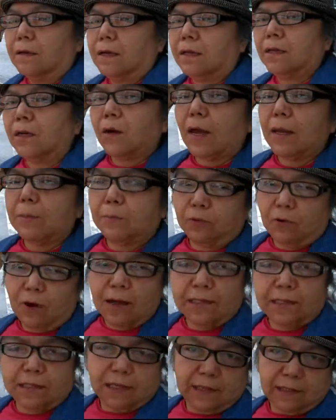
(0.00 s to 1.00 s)
you know, I
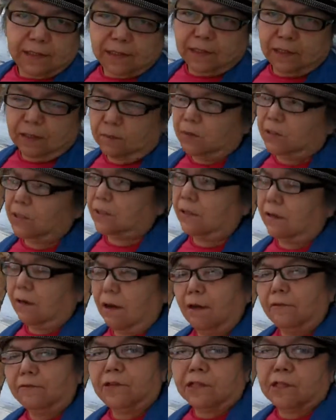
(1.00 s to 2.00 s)
processed some
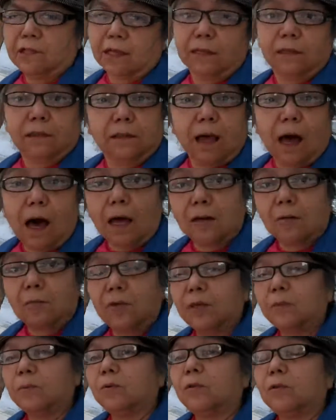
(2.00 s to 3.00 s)
stuff, just like a lot of
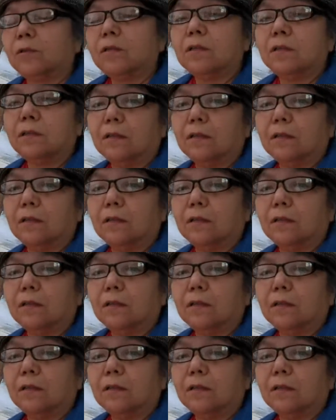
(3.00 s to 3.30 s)
people.